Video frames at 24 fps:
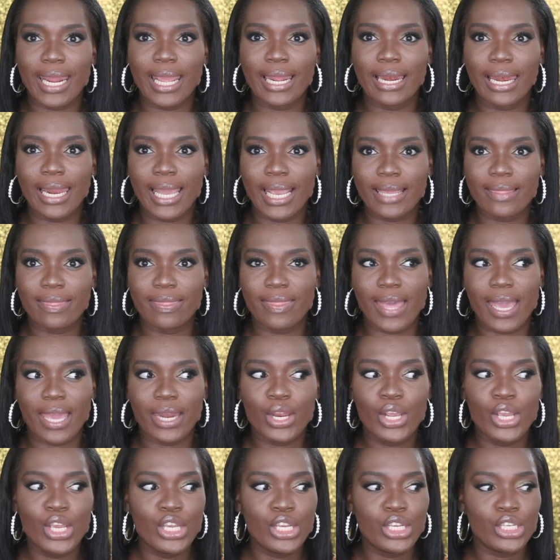I like
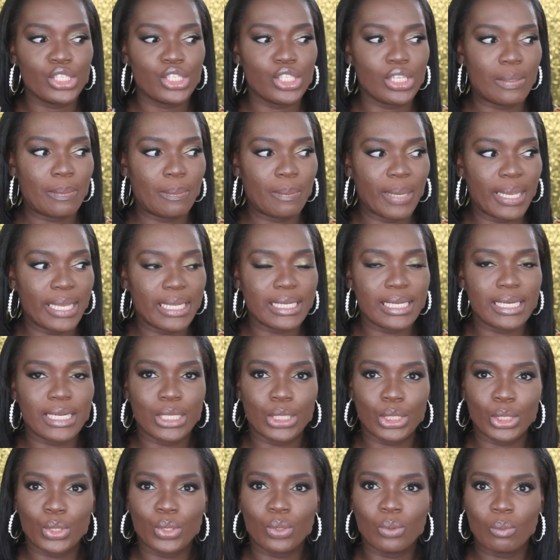that she made it a
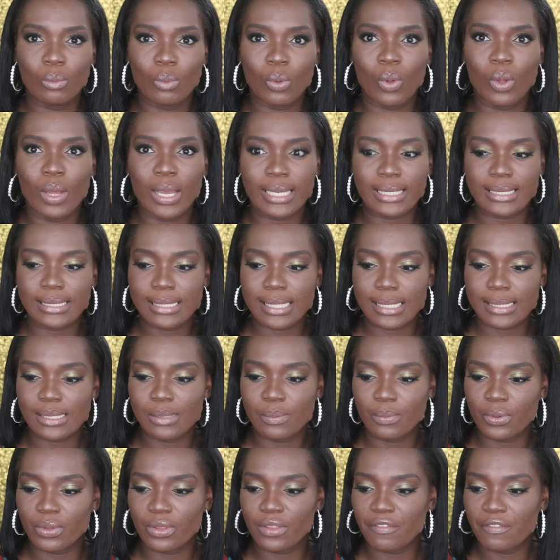little more accessible.